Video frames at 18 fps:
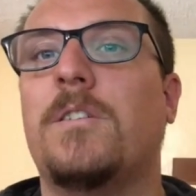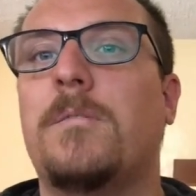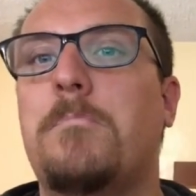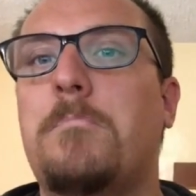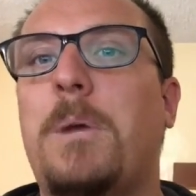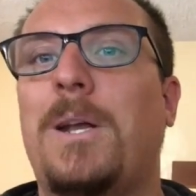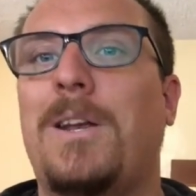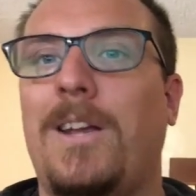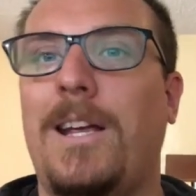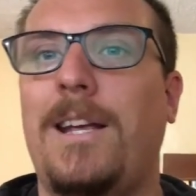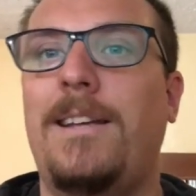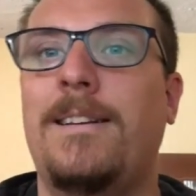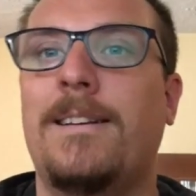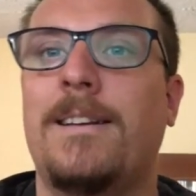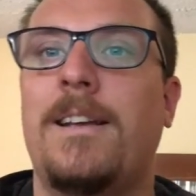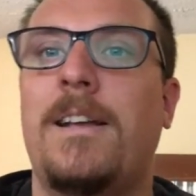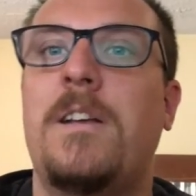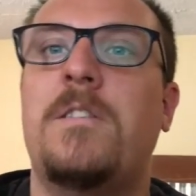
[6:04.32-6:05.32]
money
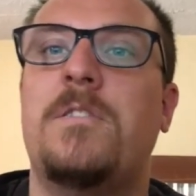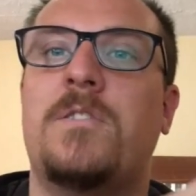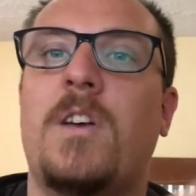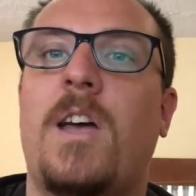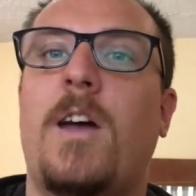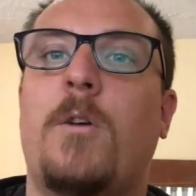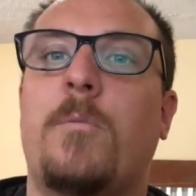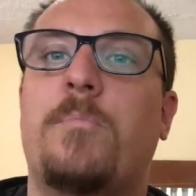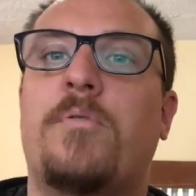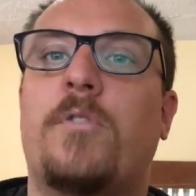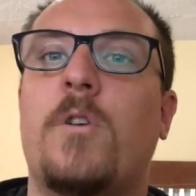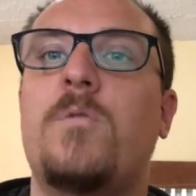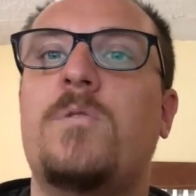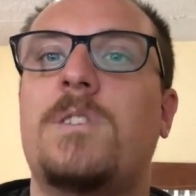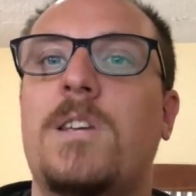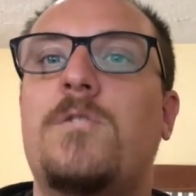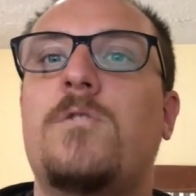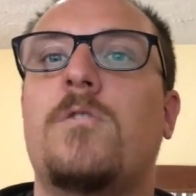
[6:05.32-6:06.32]
to help
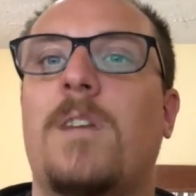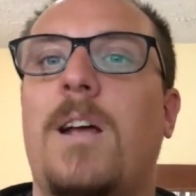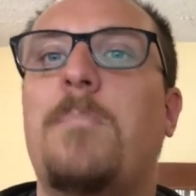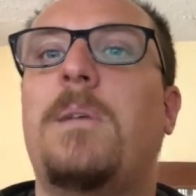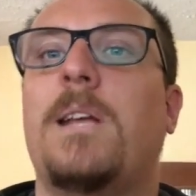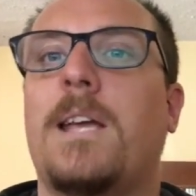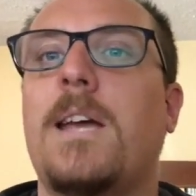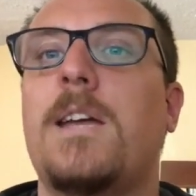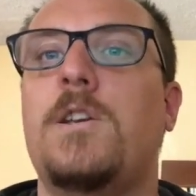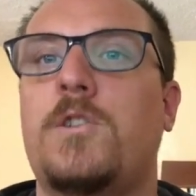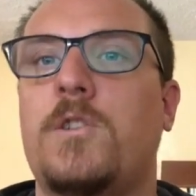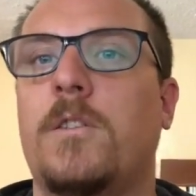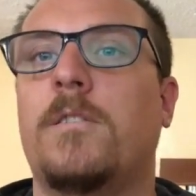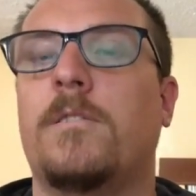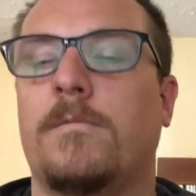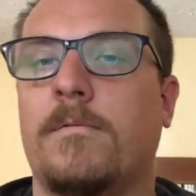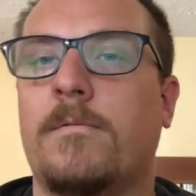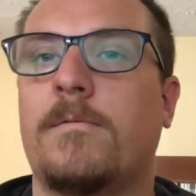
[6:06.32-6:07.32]
process your
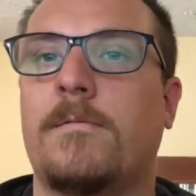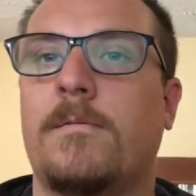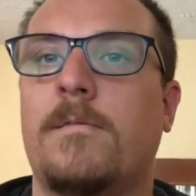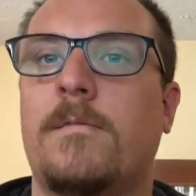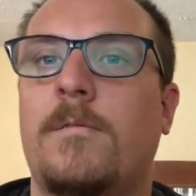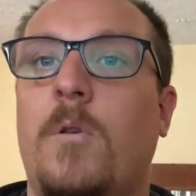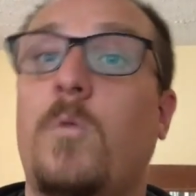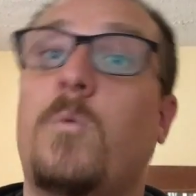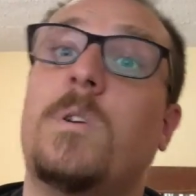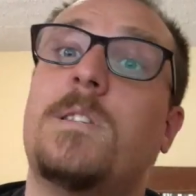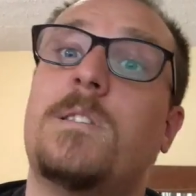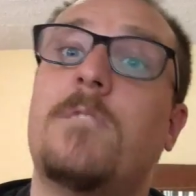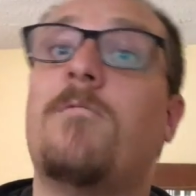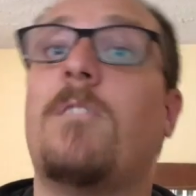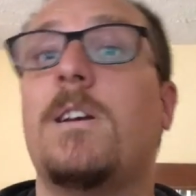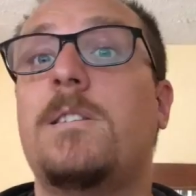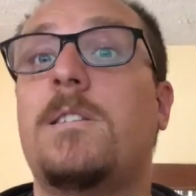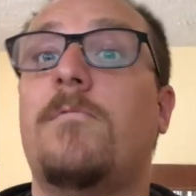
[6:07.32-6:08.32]
application. Well, what's the
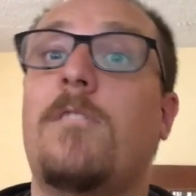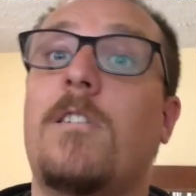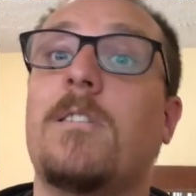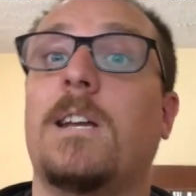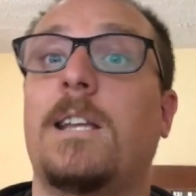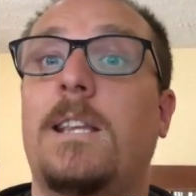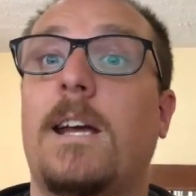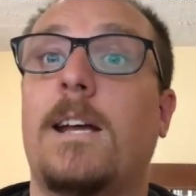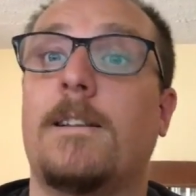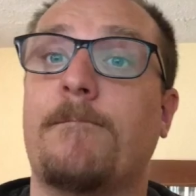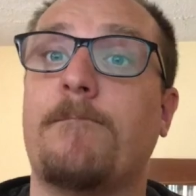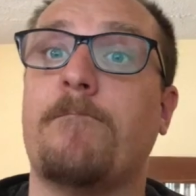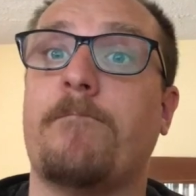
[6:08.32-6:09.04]
right and wrong in that?